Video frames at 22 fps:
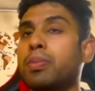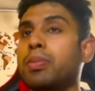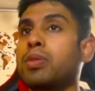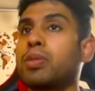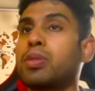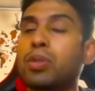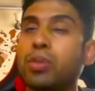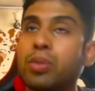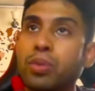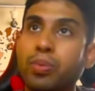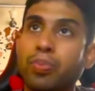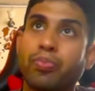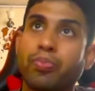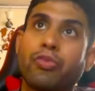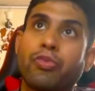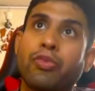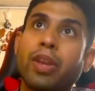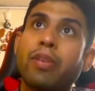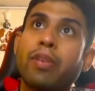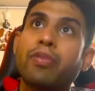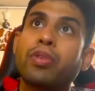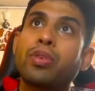So we
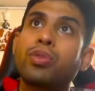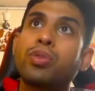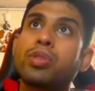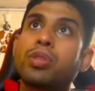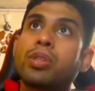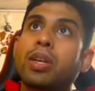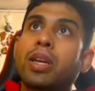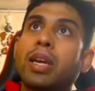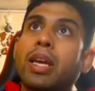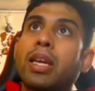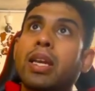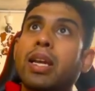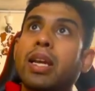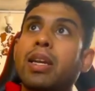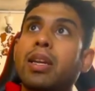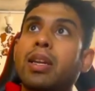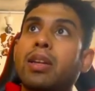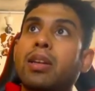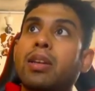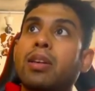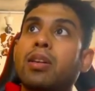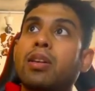have used
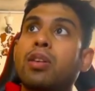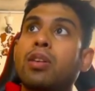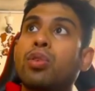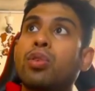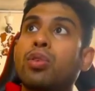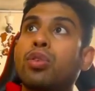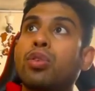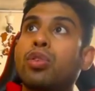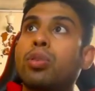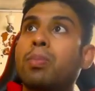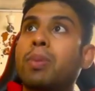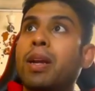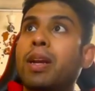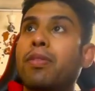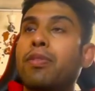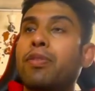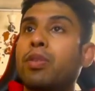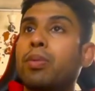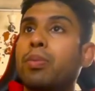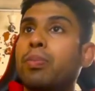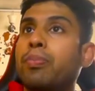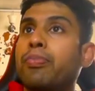n8n, a low-code
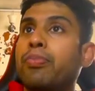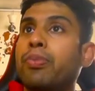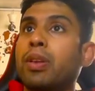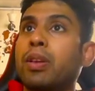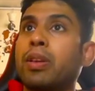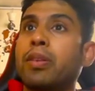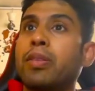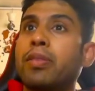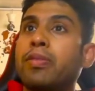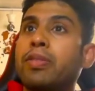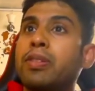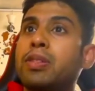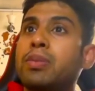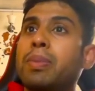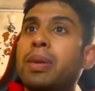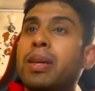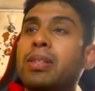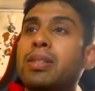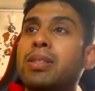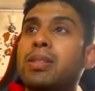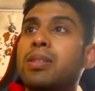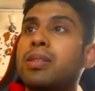platform, which
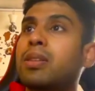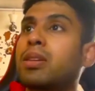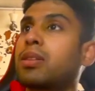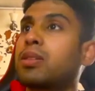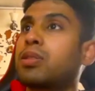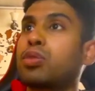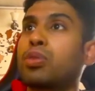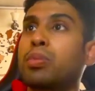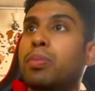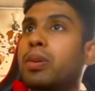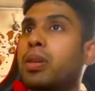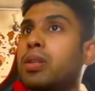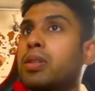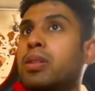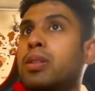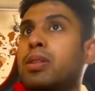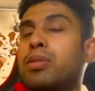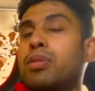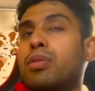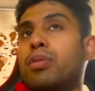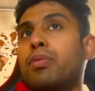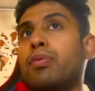makes things super easy.
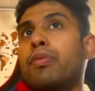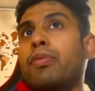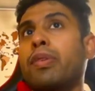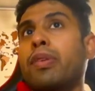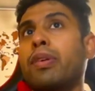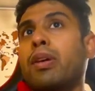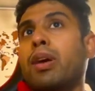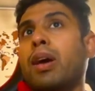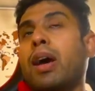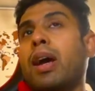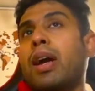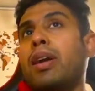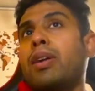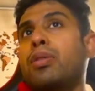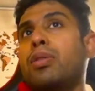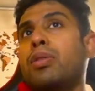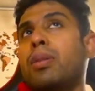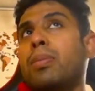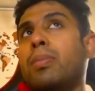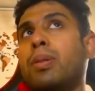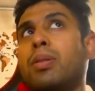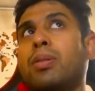I took
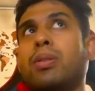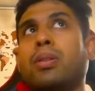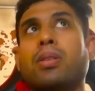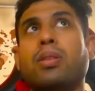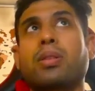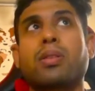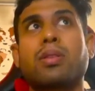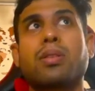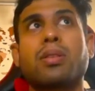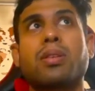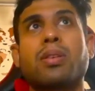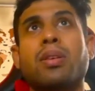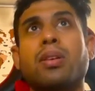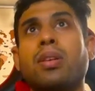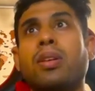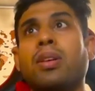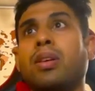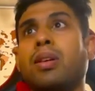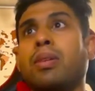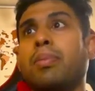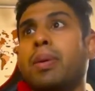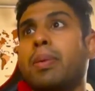about
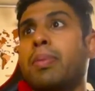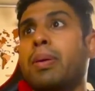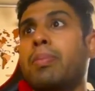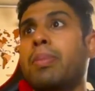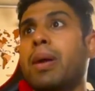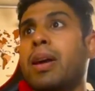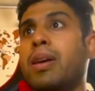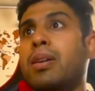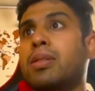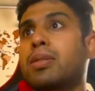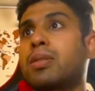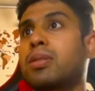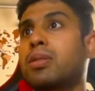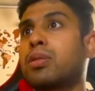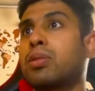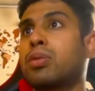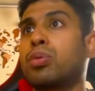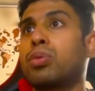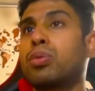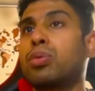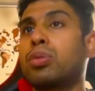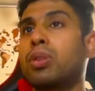maybe max
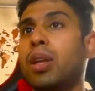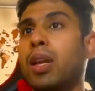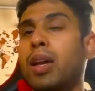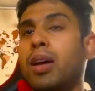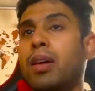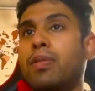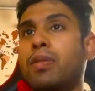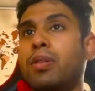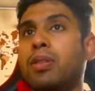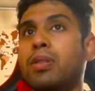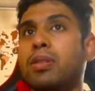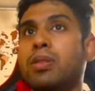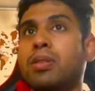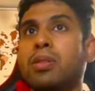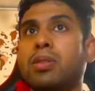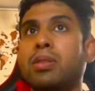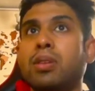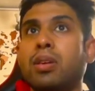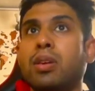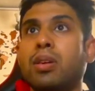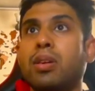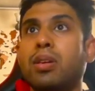2 to 3 hours
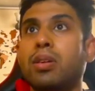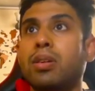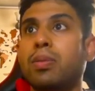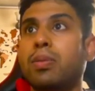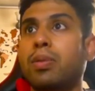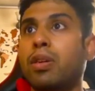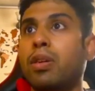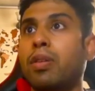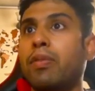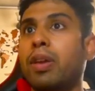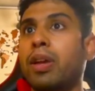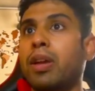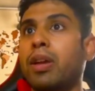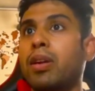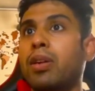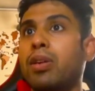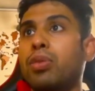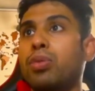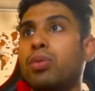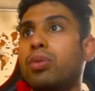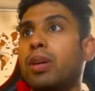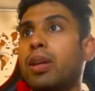on a weekend
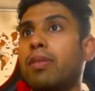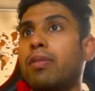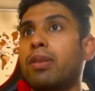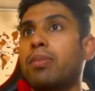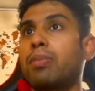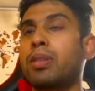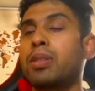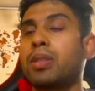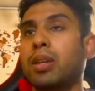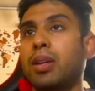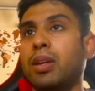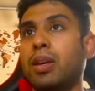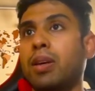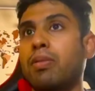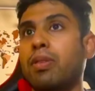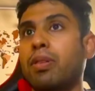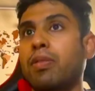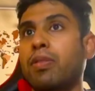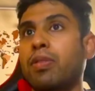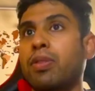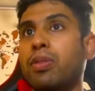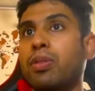to develop this entire
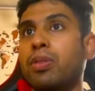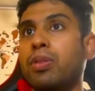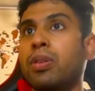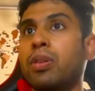workflow.